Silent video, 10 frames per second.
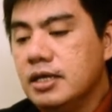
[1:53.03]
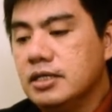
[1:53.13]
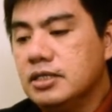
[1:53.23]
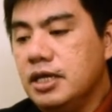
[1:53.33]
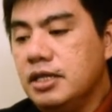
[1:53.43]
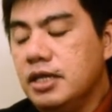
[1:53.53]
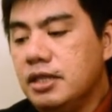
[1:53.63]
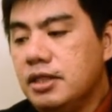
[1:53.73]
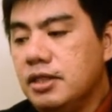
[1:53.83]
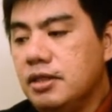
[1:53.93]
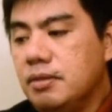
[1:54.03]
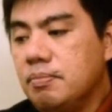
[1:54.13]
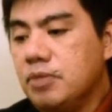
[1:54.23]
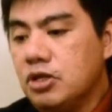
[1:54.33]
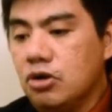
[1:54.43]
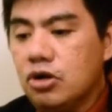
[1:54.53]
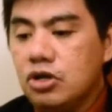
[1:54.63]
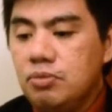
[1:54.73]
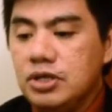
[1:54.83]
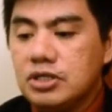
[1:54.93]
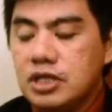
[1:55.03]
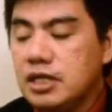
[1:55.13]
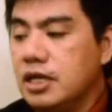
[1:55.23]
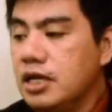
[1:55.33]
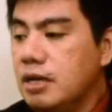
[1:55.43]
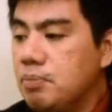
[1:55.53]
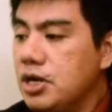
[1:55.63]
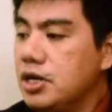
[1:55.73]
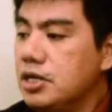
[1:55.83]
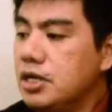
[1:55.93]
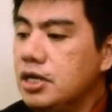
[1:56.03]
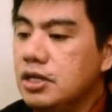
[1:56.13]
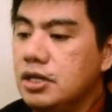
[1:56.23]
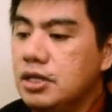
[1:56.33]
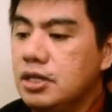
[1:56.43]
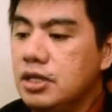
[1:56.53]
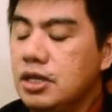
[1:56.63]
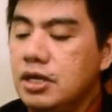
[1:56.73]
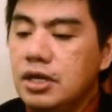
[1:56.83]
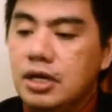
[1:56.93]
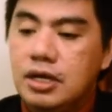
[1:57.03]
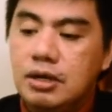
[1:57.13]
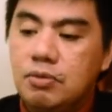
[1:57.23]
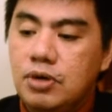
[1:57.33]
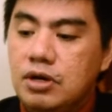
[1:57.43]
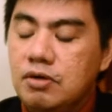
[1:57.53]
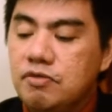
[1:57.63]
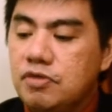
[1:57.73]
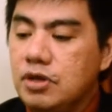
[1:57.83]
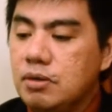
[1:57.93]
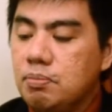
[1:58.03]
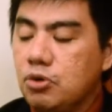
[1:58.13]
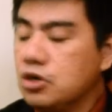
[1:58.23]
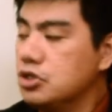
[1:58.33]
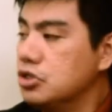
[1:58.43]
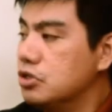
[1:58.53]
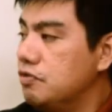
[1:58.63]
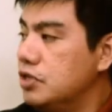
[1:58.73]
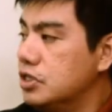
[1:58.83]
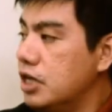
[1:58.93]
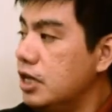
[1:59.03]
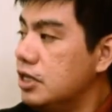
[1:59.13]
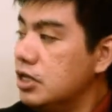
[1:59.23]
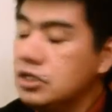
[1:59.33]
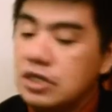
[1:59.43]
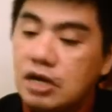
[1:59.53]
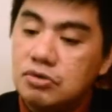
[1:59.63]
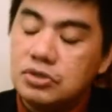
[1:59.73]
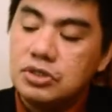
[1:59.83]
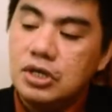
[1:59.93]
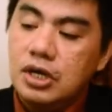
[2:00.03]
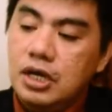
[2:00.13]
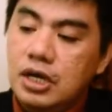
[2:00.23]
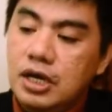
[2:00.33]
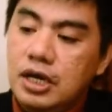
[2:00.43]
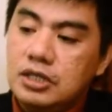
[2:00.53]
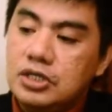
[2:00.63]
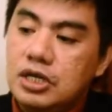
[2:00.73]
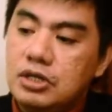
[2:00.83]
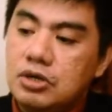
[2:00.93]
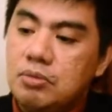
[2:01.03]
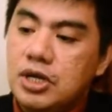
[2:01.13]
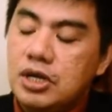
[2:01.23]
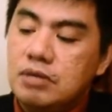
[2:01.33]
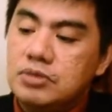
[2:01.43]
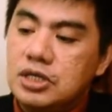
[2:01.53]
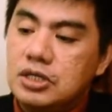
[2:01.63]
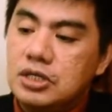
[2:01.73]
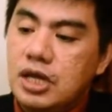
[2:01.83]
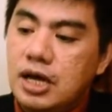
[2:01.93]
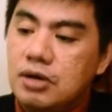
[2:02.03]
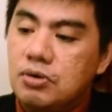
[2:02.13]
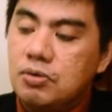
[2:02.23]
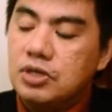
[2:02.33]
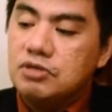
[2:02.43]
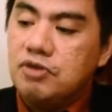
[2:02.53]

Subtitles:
said that the documents suddenly appeared in the one of the portions of his gate in his house. And Senator Miriam Santiago was